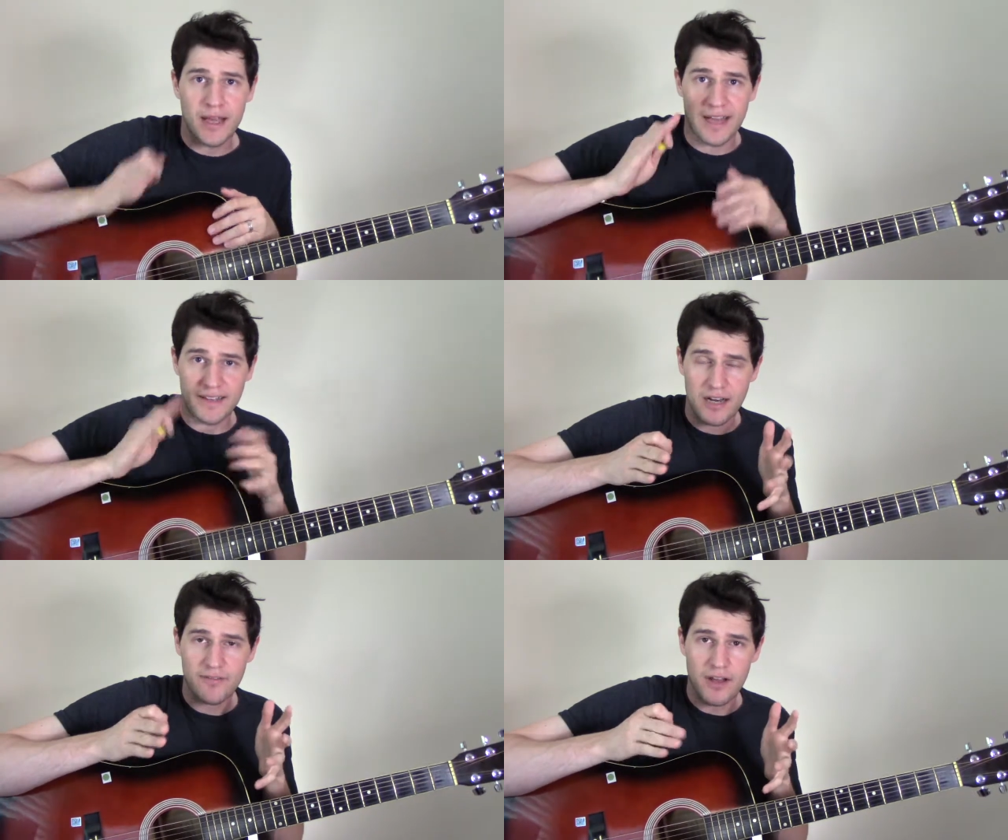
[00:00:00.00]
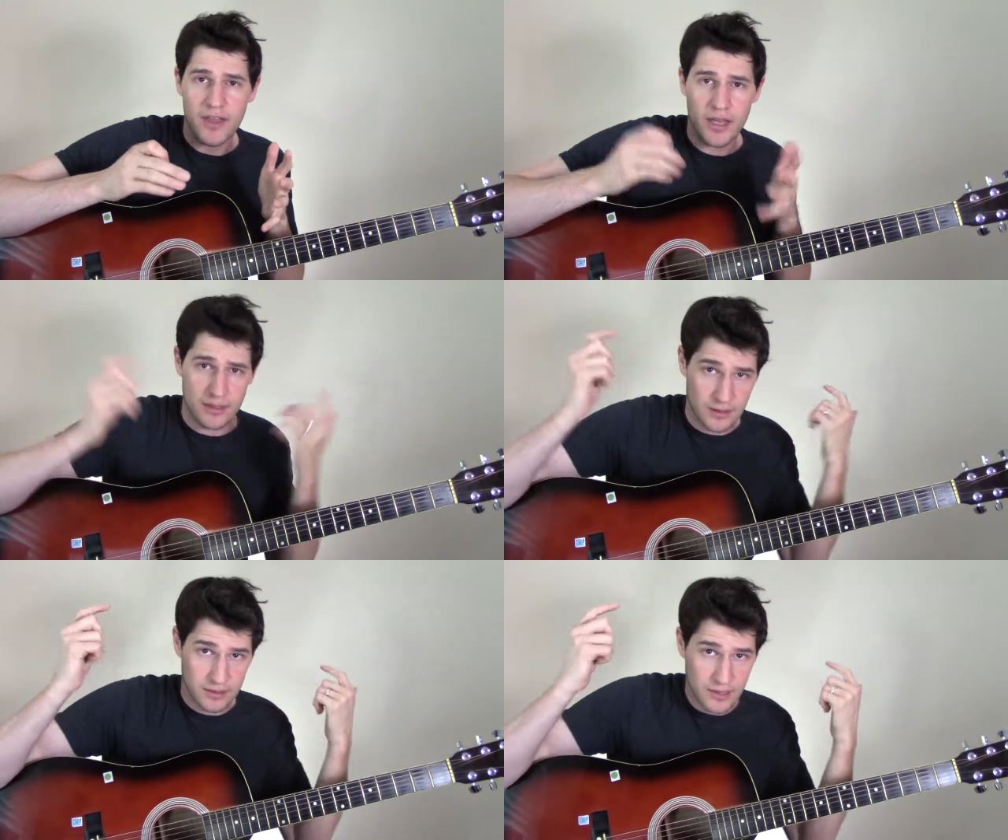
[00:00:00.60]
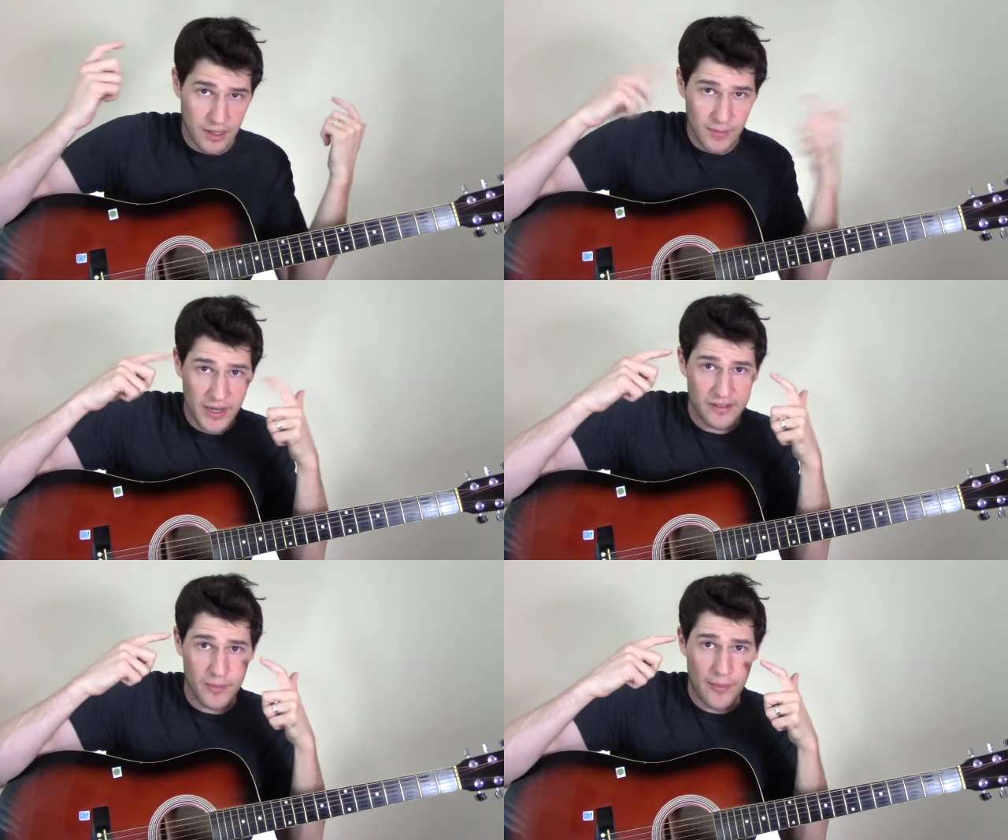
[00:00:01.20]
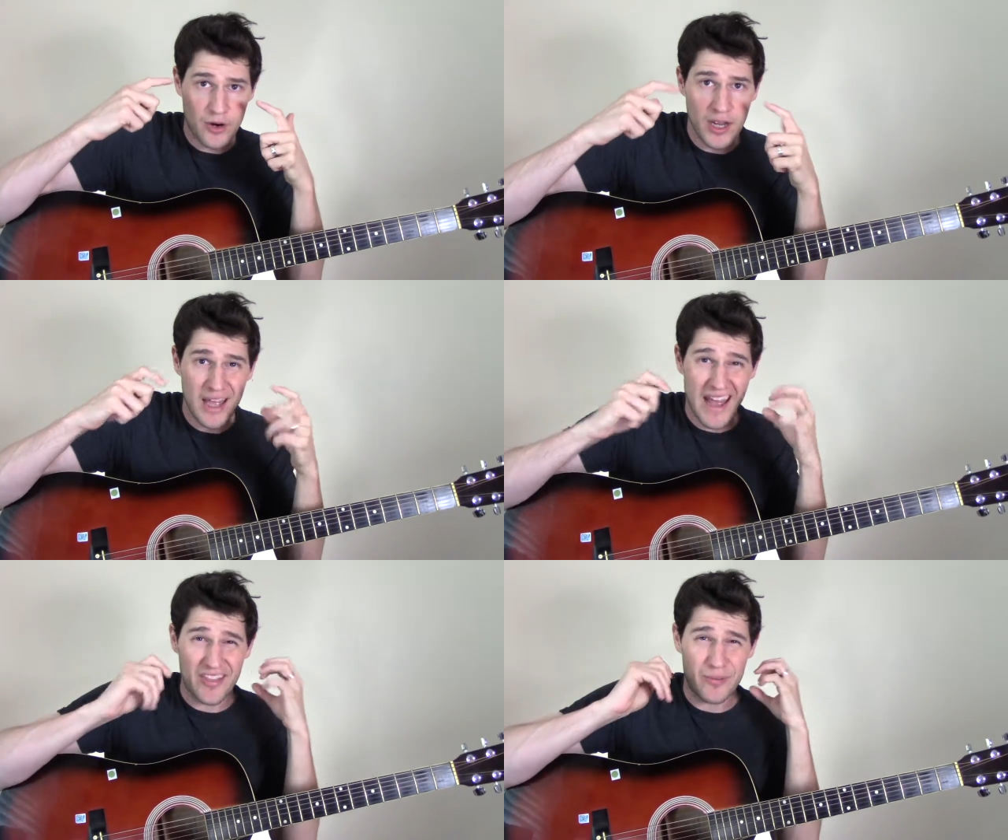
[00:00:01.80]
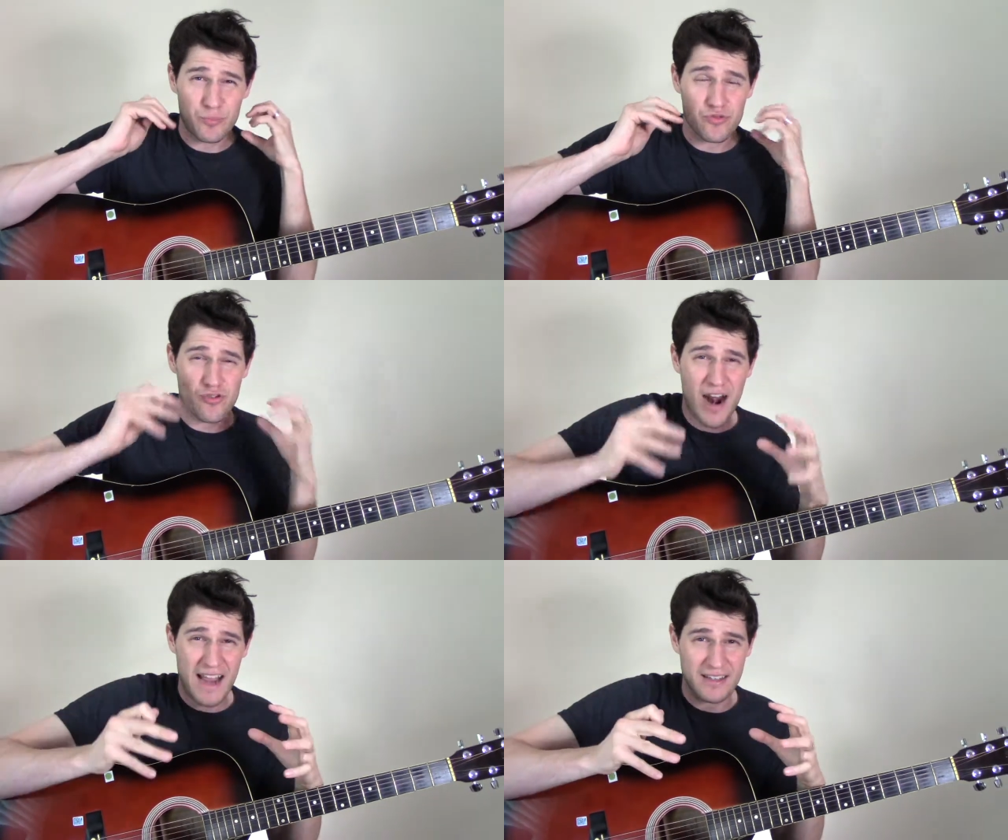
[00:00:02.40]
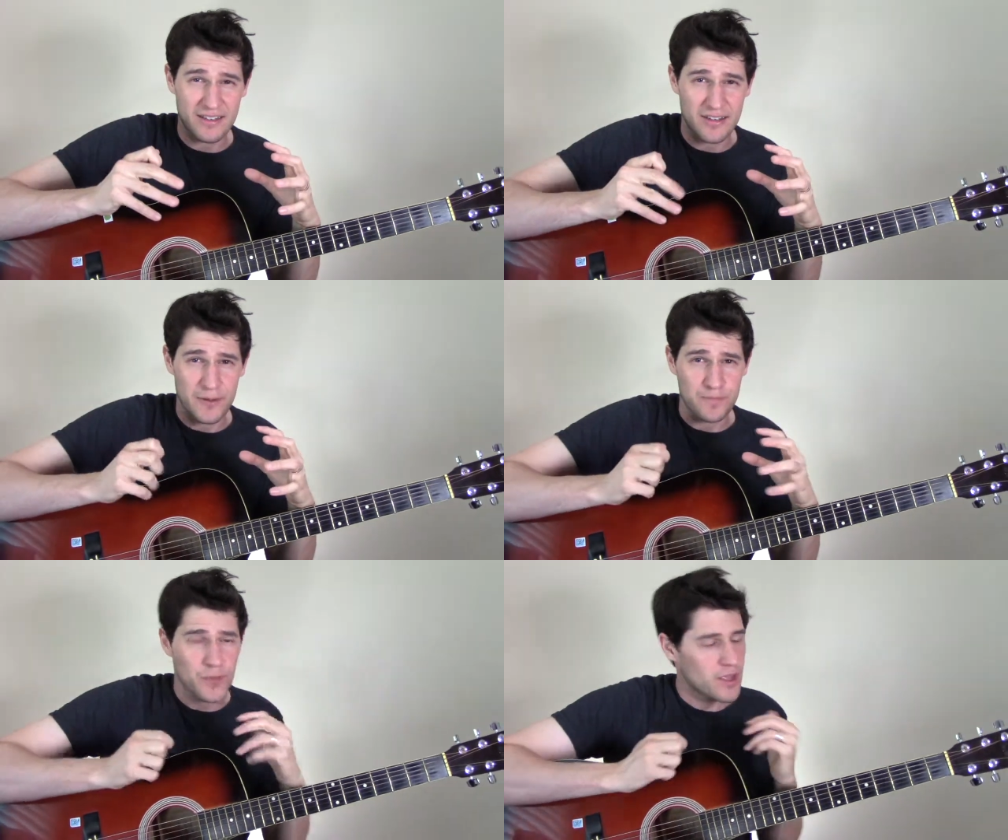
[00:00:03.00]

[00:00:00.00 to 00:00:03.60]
identify that, commit it to memory, and then practice it.